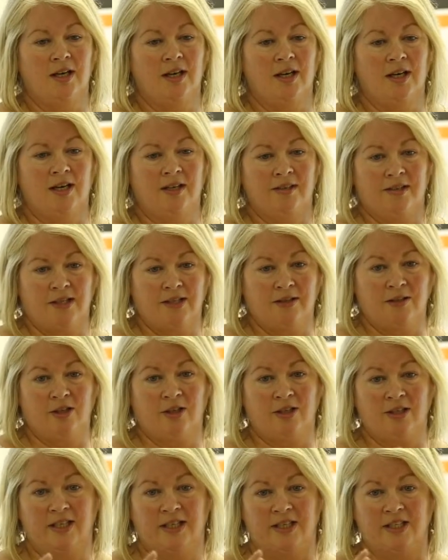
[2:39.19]
that will
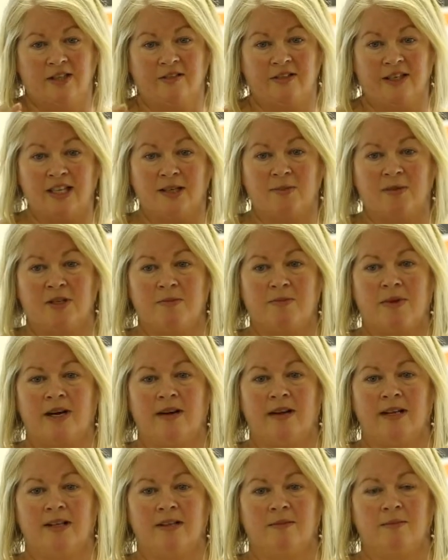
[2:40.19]
not let you think about the
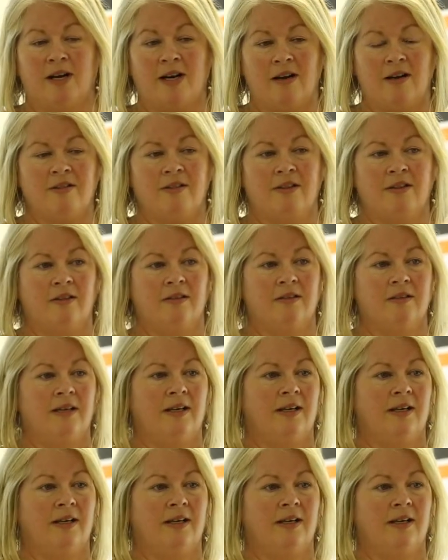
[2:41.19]
marathon.